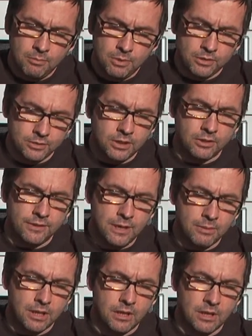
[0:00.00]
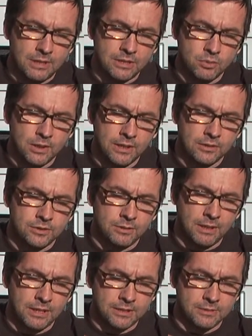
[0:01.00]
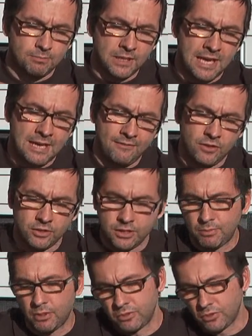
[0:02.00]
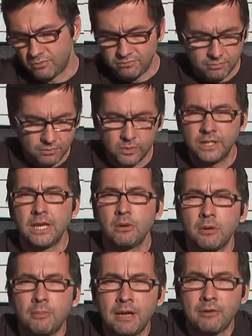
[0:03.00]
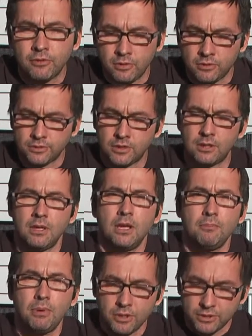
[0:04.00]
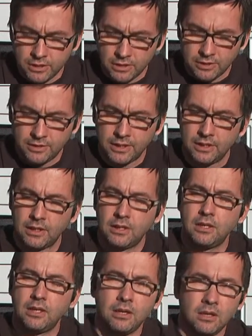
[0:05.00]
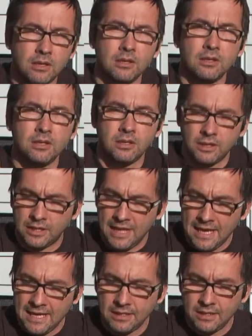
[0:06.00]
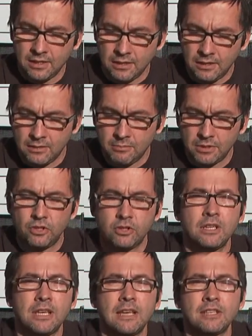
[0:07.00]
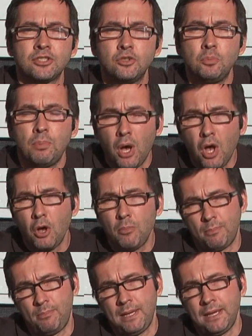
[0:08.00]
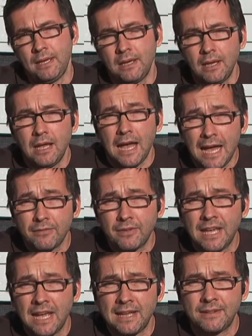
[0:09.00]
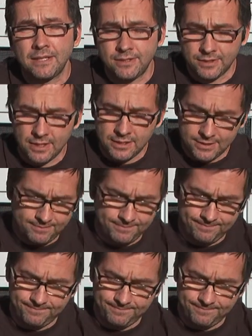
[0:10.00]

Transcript: But, you know, there we go. I mean, it's one of those debates, can versus bottle, you can go on about for a long time. Personally, I think a can, you can get a superb beer out of a can these days.